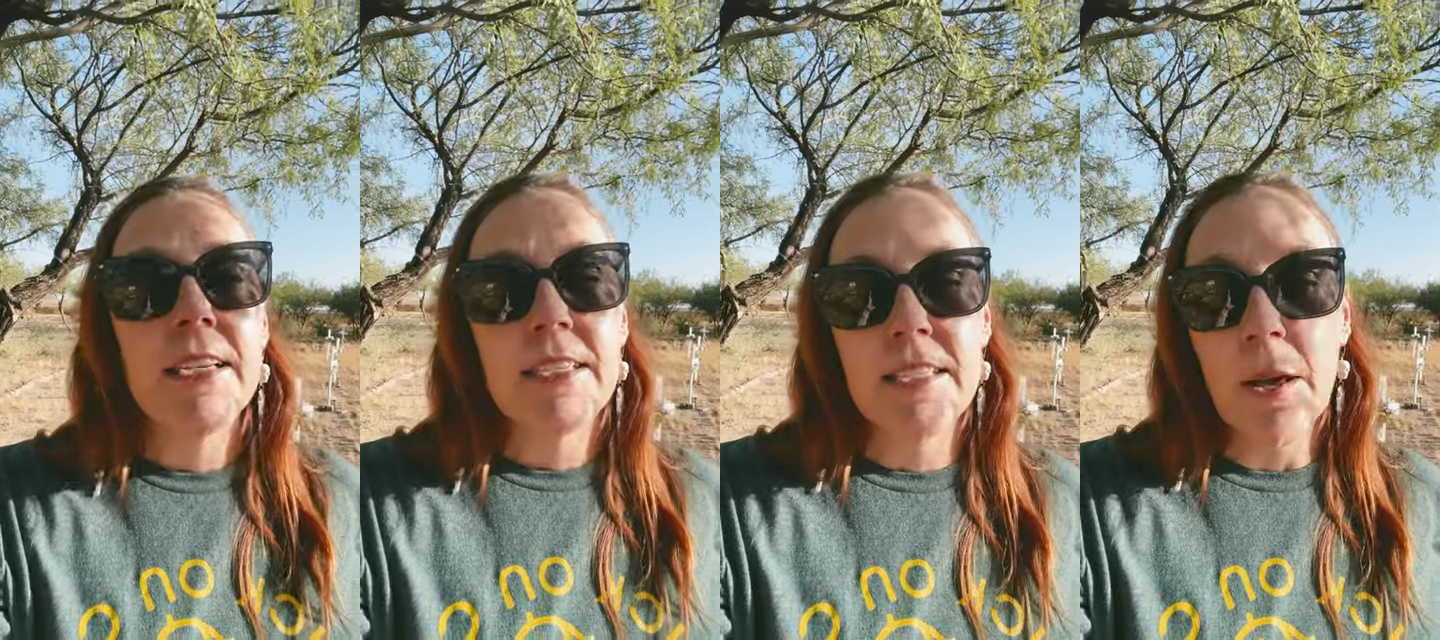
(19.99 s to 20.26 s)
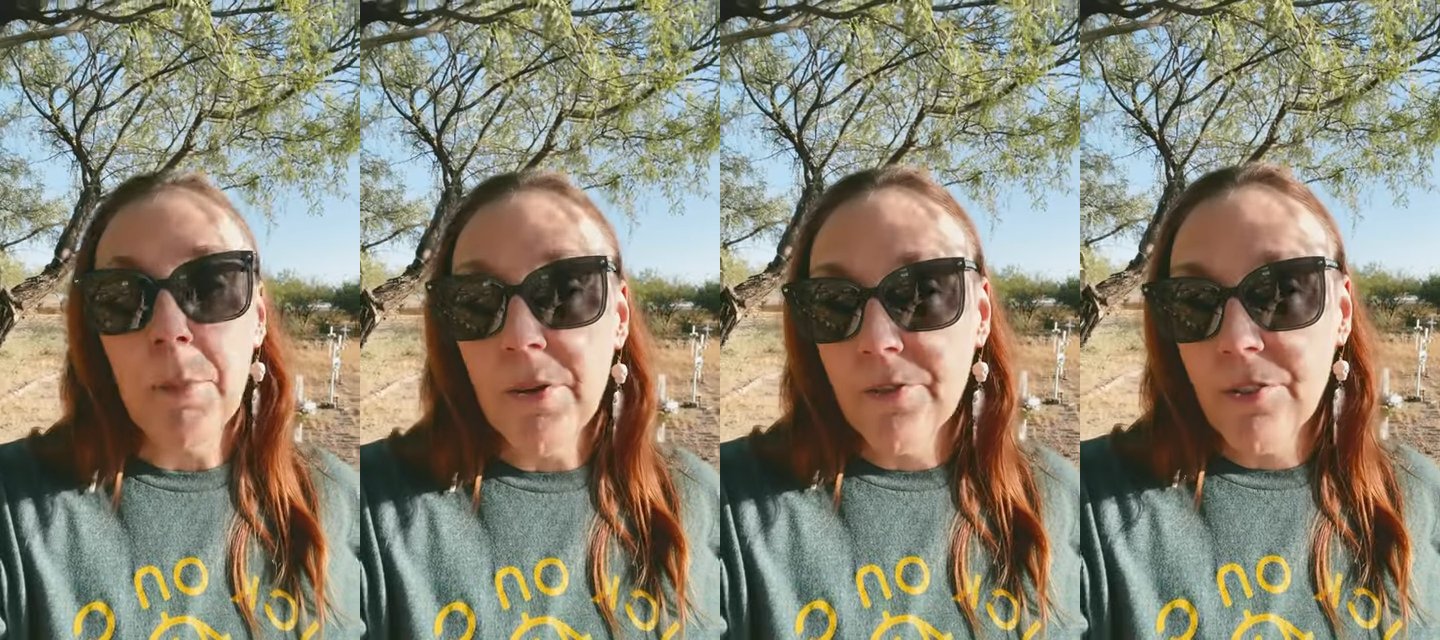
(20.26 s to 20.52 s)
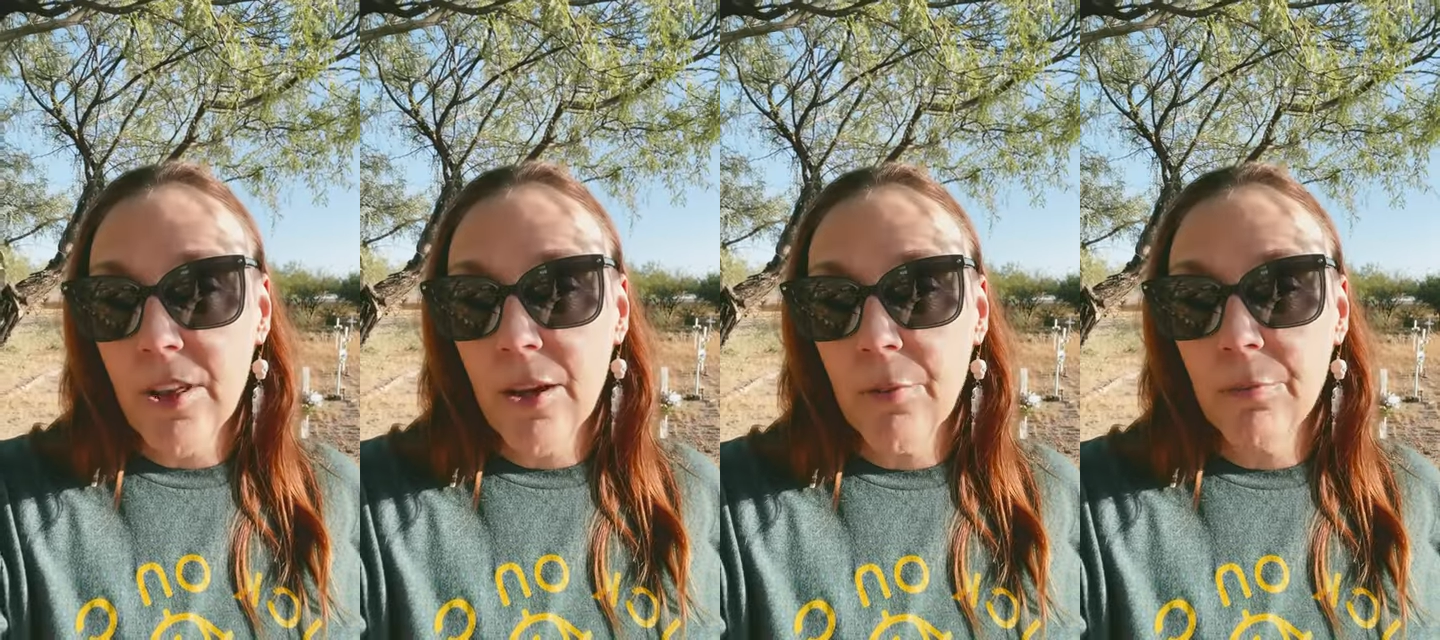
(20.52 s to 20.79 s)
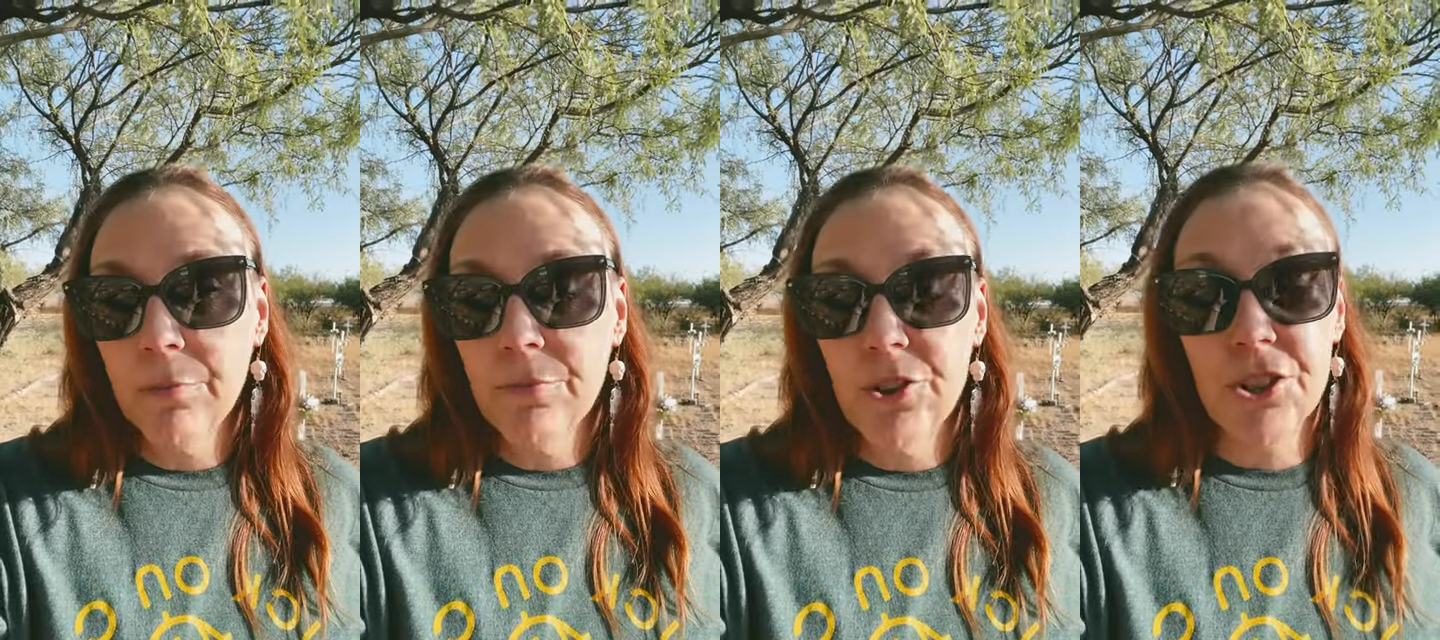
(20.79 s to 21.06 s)
Some of
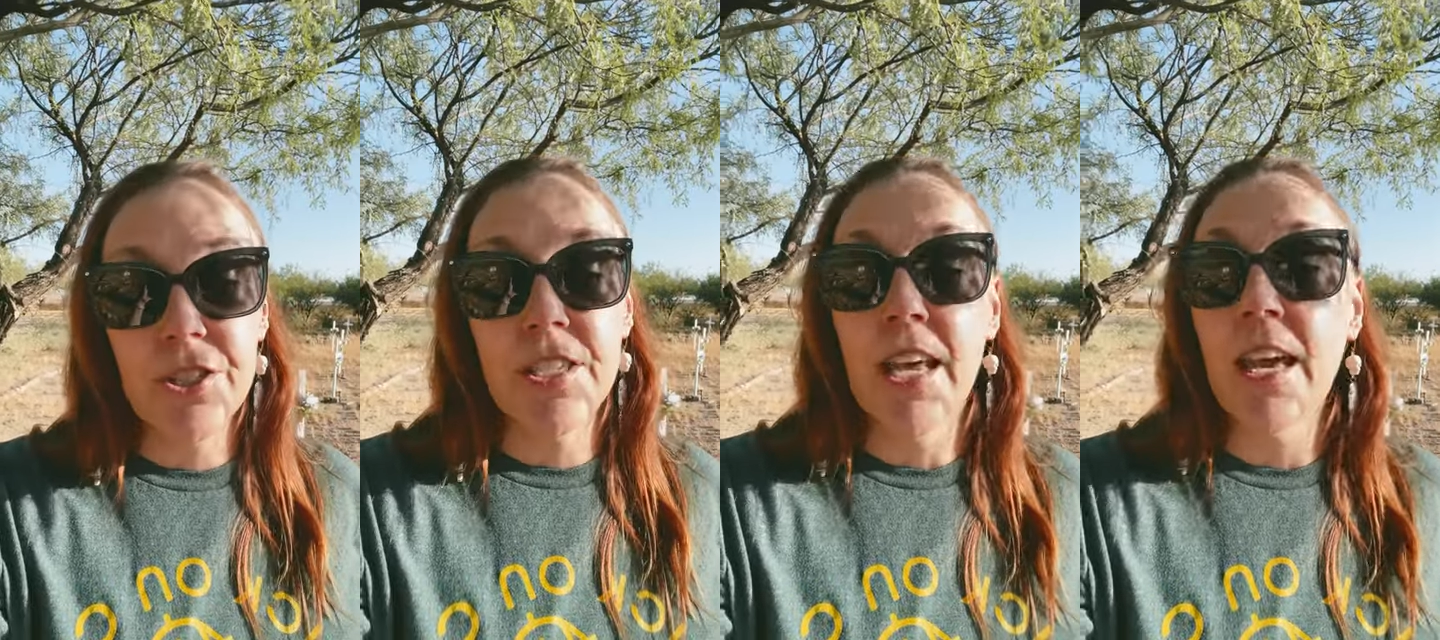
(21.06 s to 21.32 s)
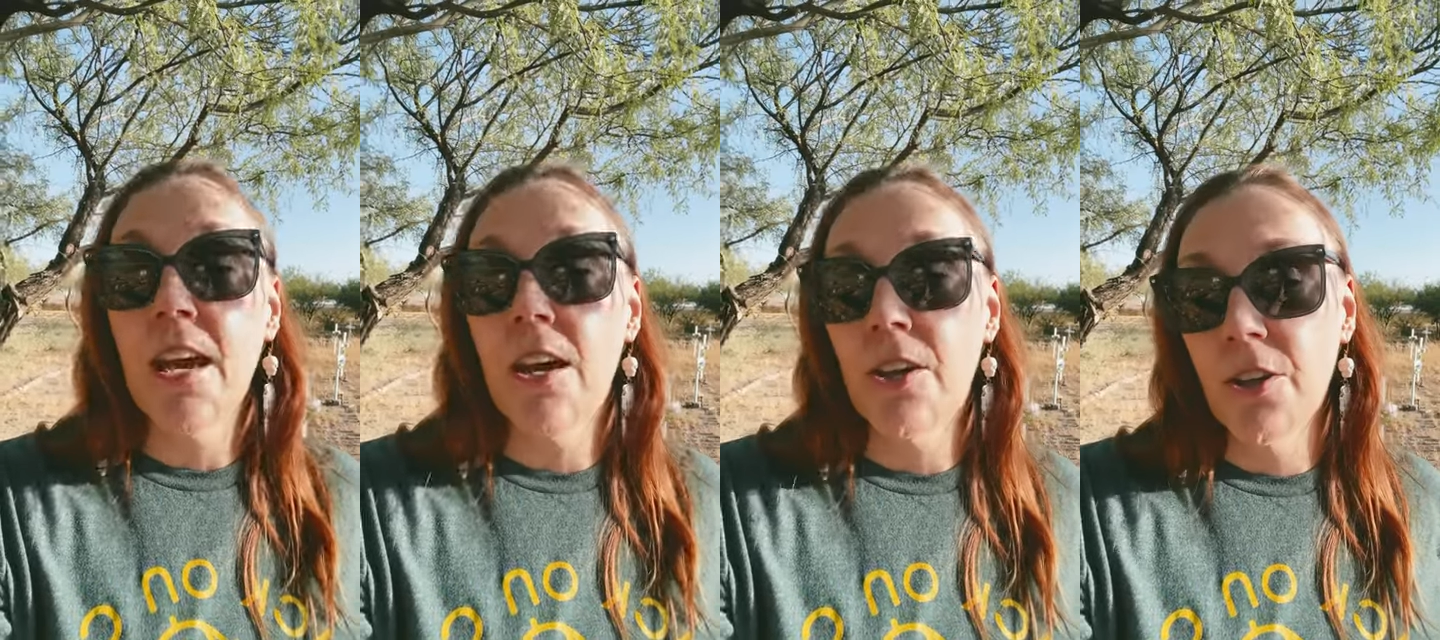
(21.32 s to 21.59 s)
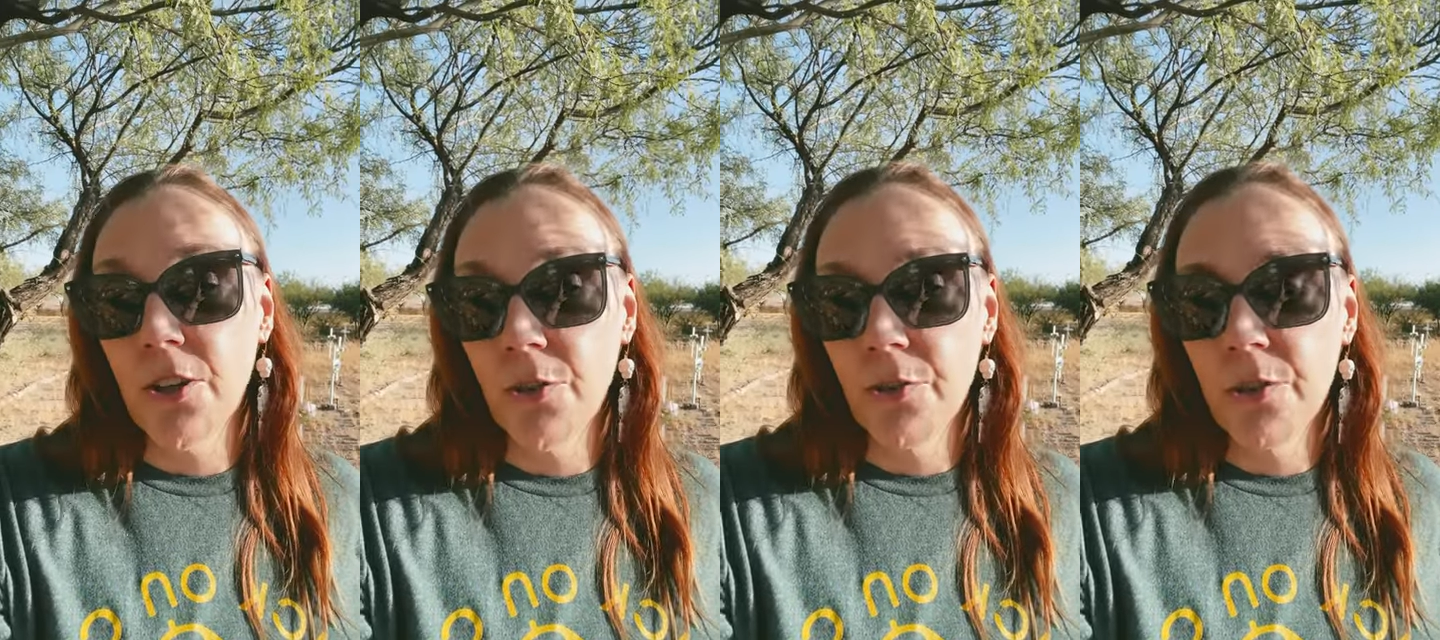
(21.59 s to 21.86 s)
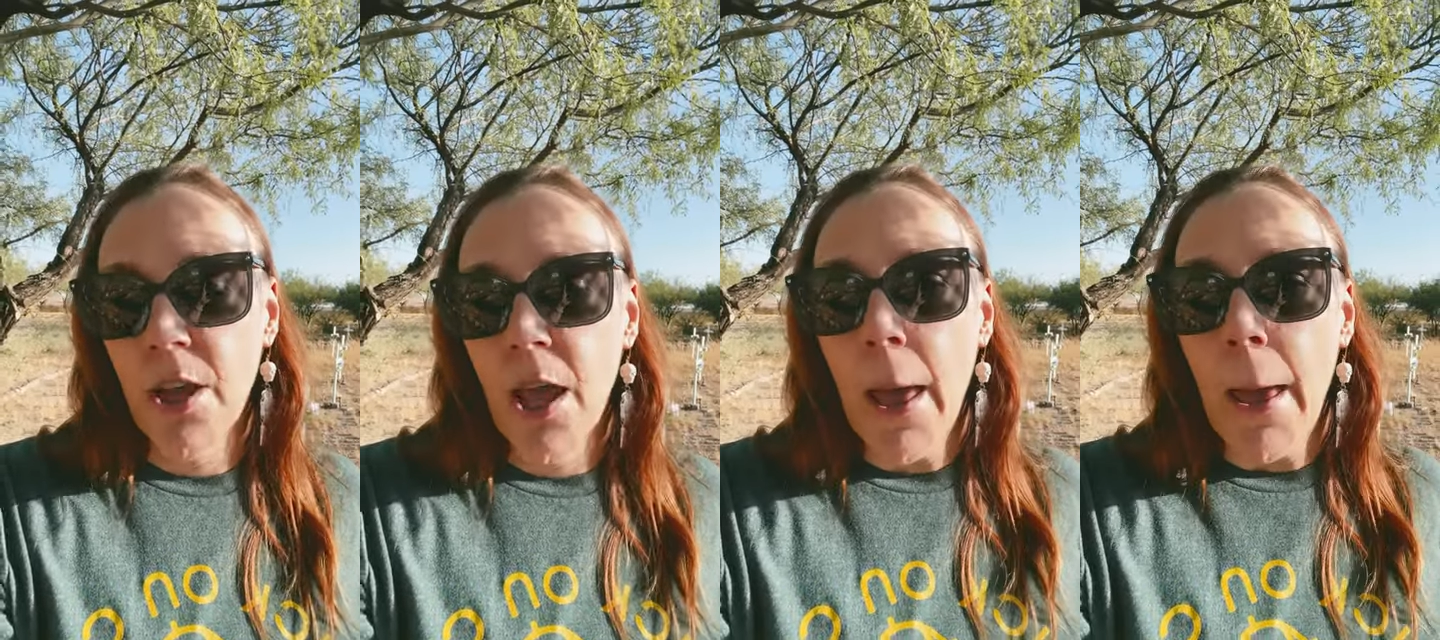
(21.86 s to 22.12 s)
them just say
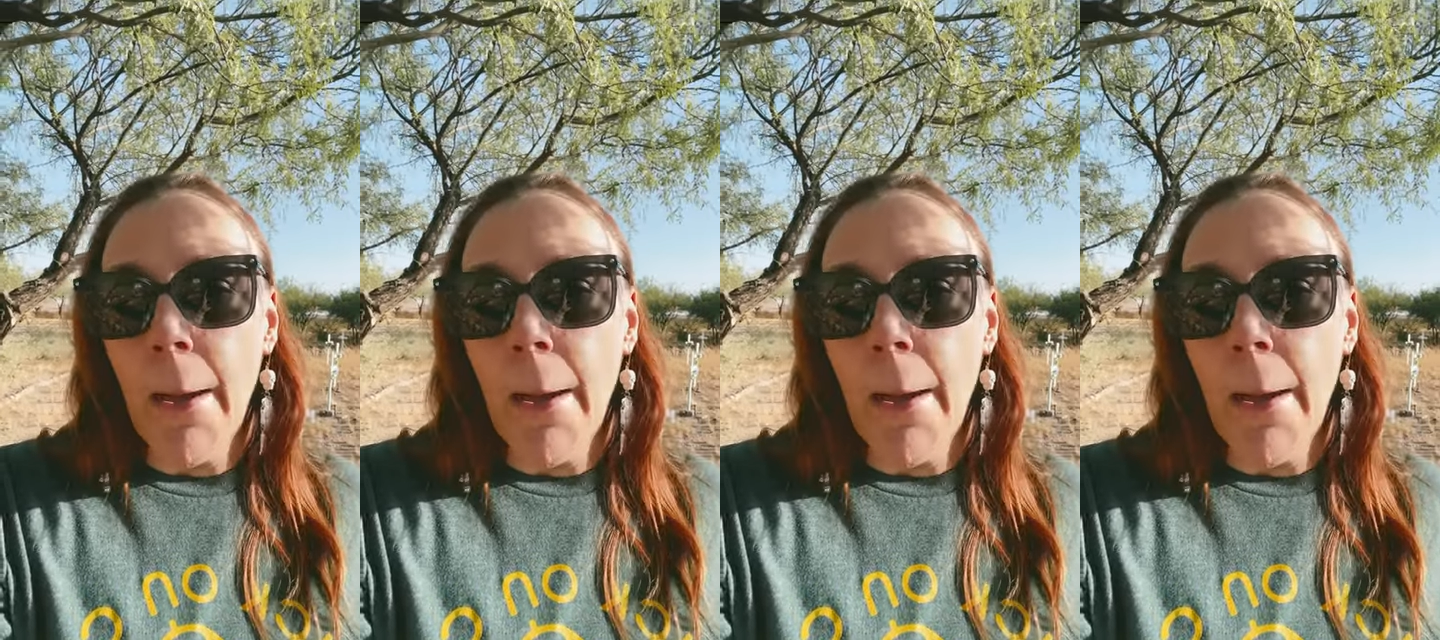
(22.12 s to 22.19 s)
unknown,